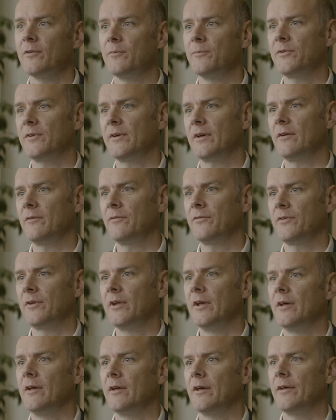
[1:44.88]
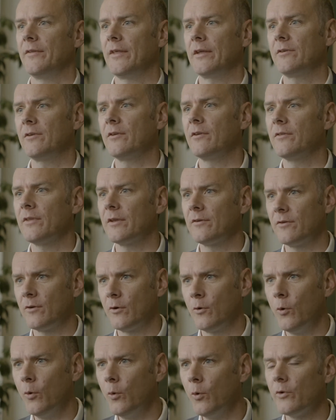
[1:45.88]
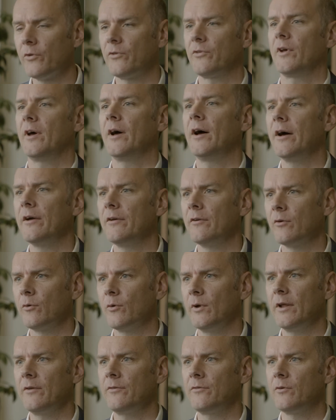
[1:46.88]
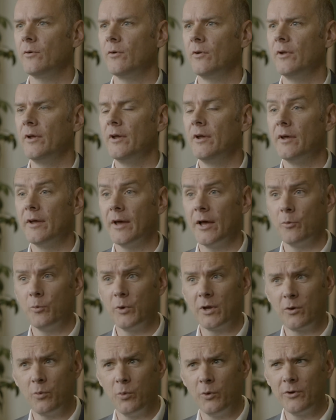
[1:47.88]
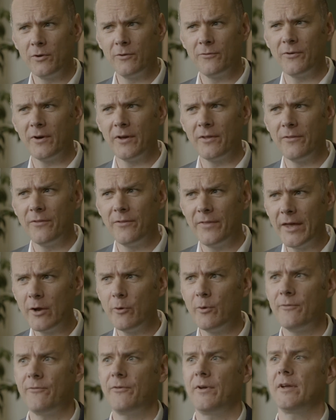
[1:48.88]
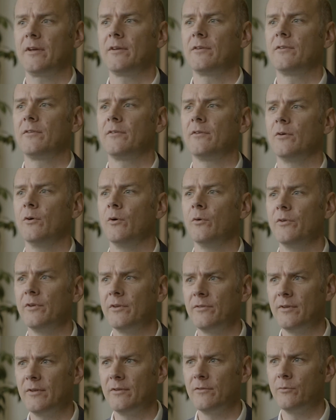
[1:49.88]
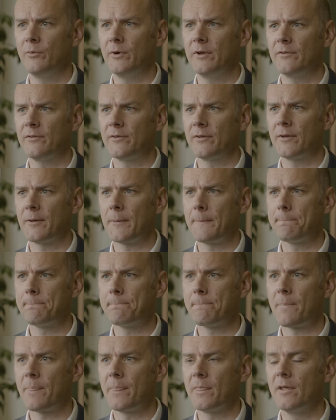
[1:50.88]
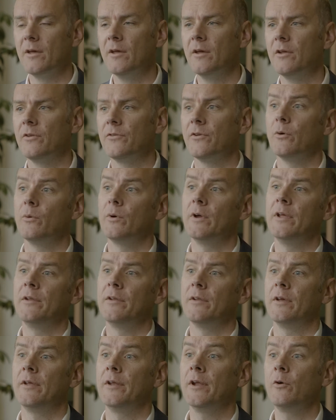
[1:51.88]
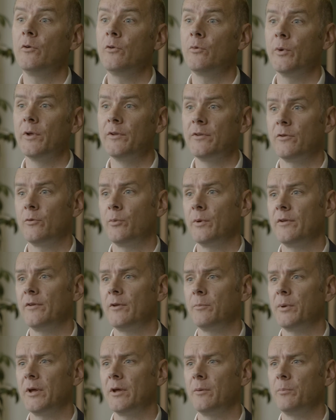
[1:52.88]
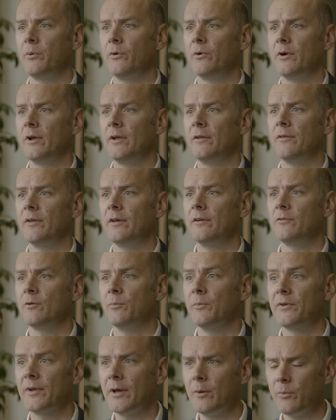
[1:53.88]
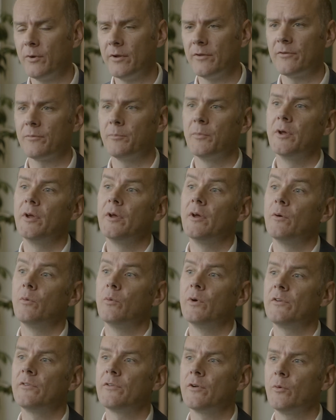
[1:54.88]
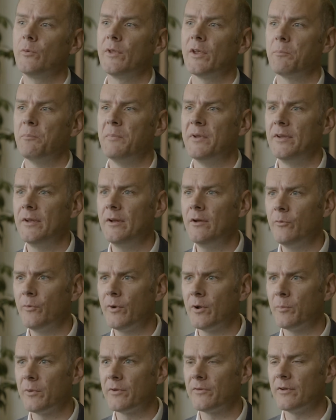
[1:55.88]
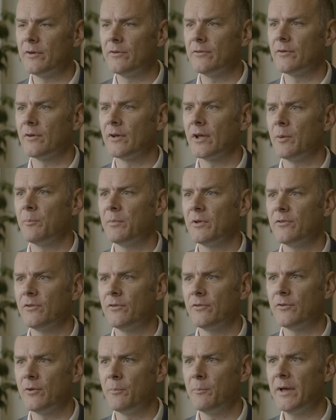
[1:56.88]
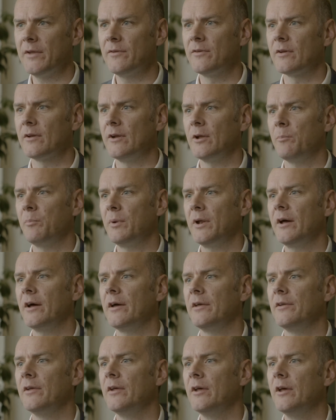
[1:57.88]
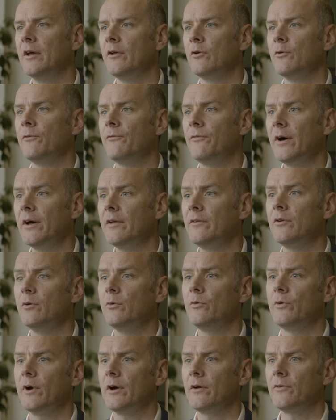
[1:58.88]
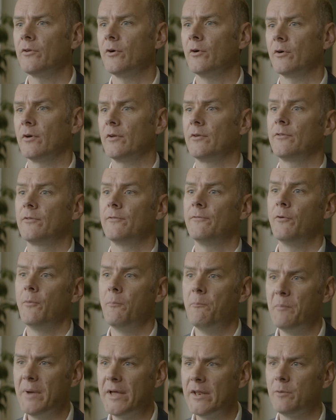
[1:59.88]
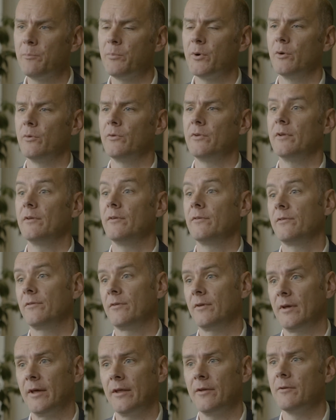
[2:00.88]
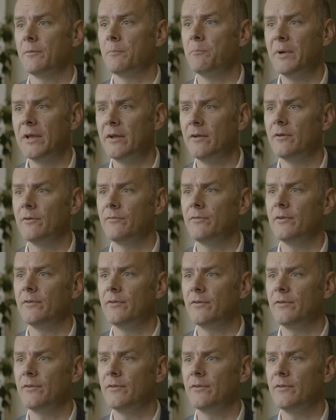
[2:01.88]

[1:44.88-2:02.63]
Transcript: themselves that cause higher cholesterol, and we quantify their effect on disease risk. So in our 2020 paper in Nature Metabolism, we showed that Mendelian randomization can be systematically applied to find new drug targets for many proteins and many different